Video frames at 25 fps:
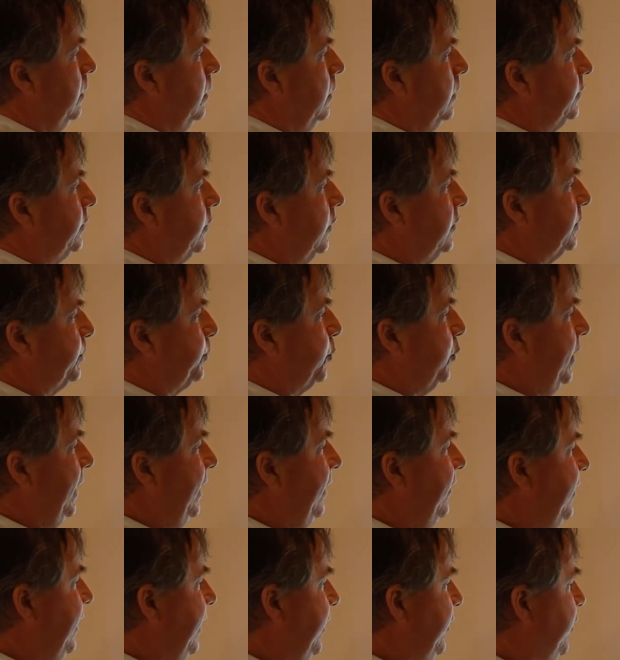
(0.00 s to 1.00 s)
So it's pretty
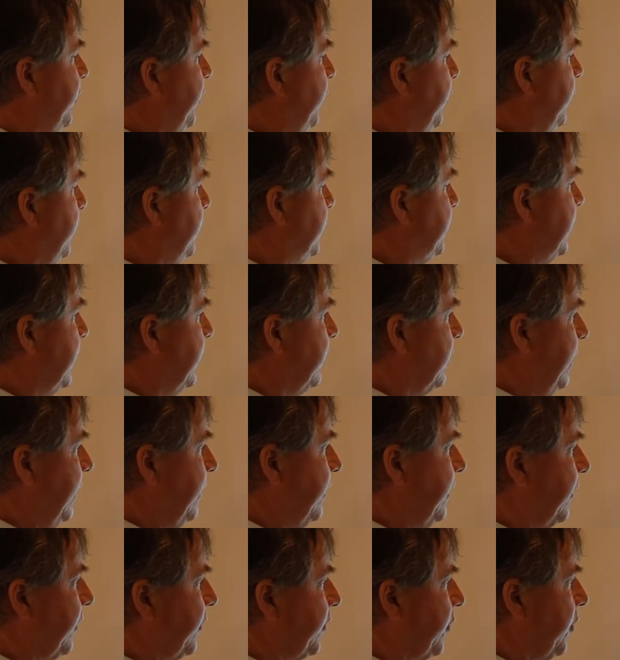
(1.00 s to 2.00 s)
easy to
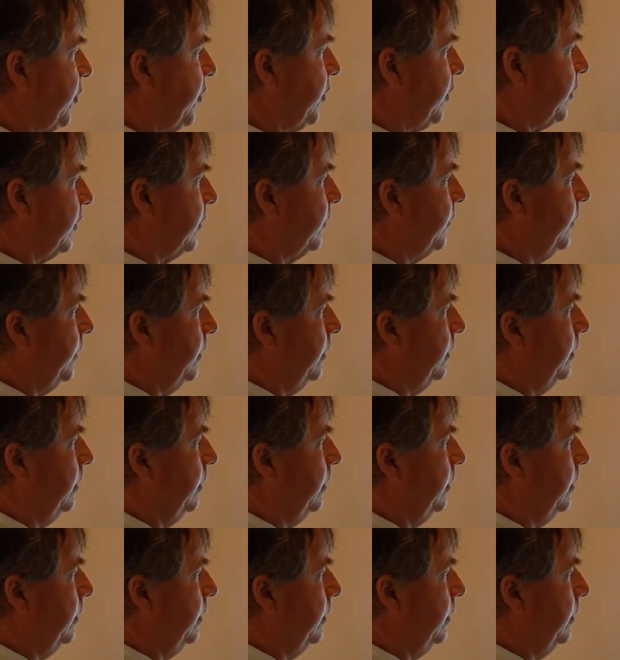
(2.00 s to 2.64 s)
generate this curve.